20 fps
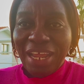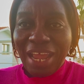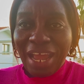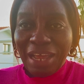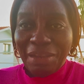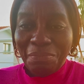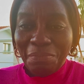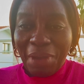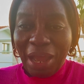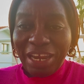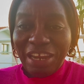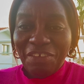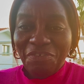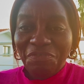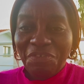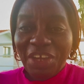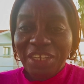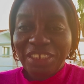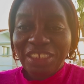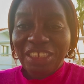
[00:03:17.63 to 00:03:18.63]
and
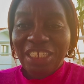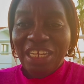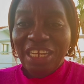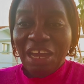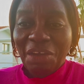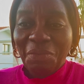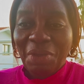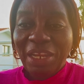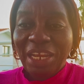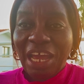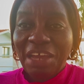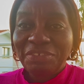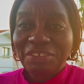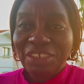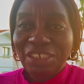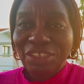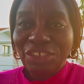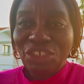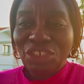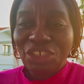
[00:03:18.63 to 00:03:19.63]
manifest in our
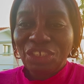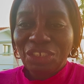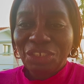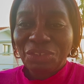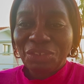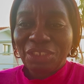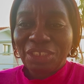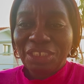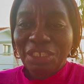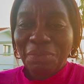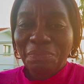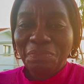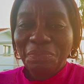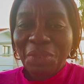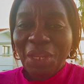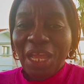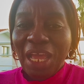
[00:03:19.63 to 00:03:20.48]
lives in Jesus' name.